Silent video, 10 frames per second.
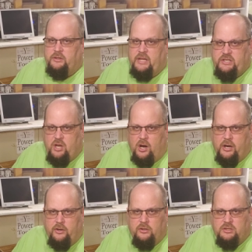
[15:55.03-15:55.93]
These
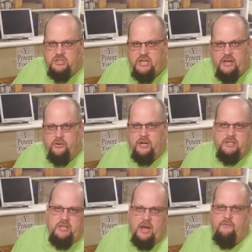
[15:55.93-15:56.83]
aren't
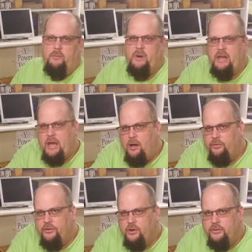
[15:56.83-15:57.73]
secrets. Everybody
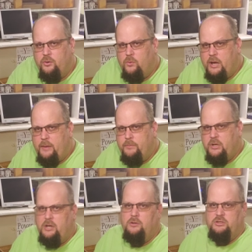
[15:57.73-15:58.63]
out there on the web
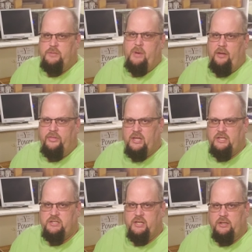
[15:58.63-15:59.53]
knows about
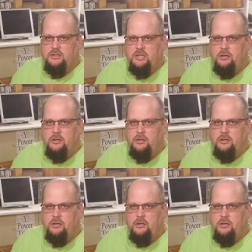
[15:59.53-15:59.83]
these things.